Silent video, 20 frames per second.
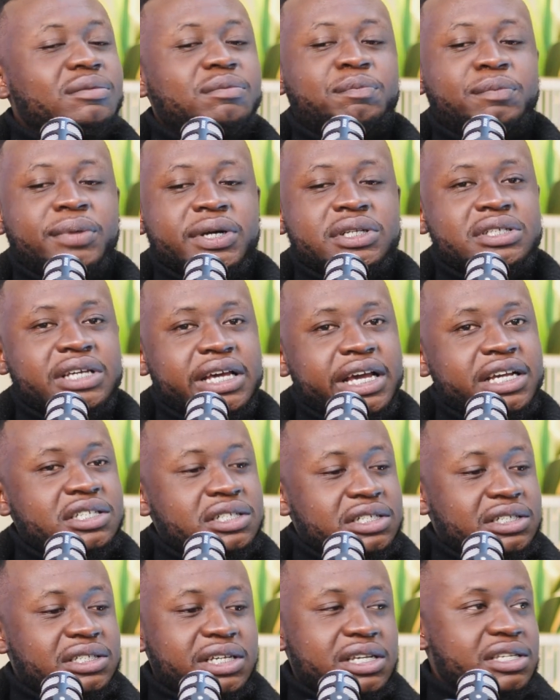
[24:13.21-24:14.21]
But to
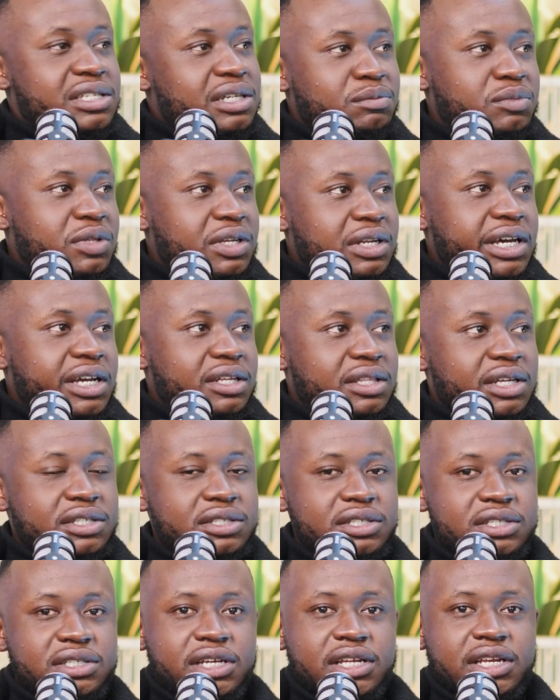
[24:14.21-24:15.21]
actually say something like that,
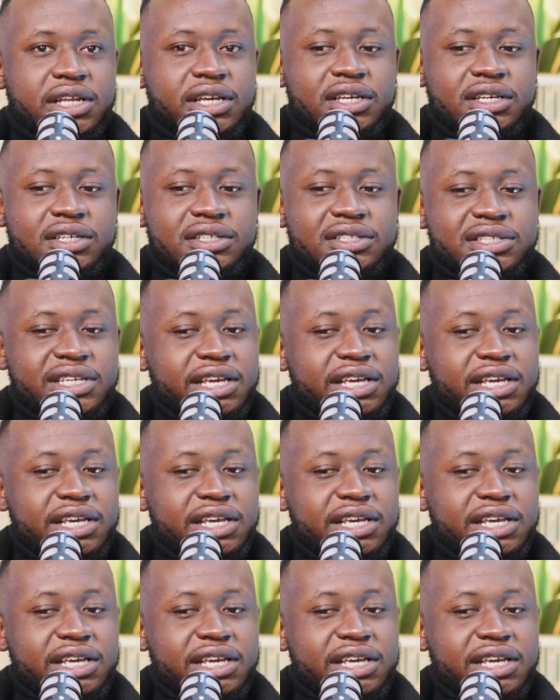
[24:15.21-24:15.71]
to say like,